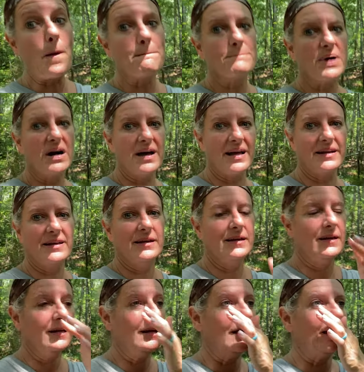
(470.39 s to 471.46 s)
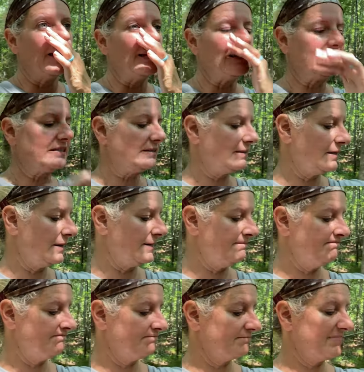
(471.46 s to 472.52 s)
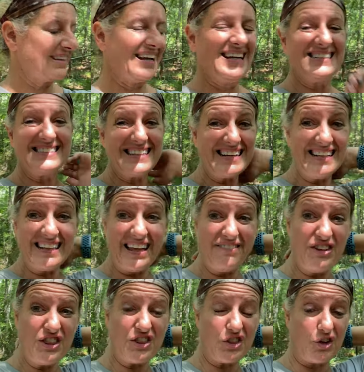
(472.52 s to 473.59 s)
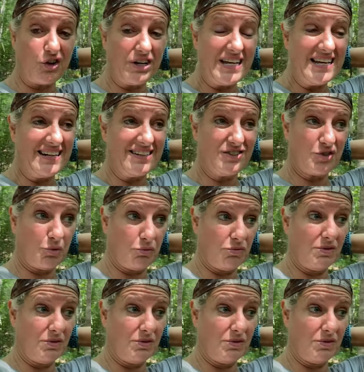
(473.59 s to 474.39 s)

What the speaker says: But it's like 11:30 and it's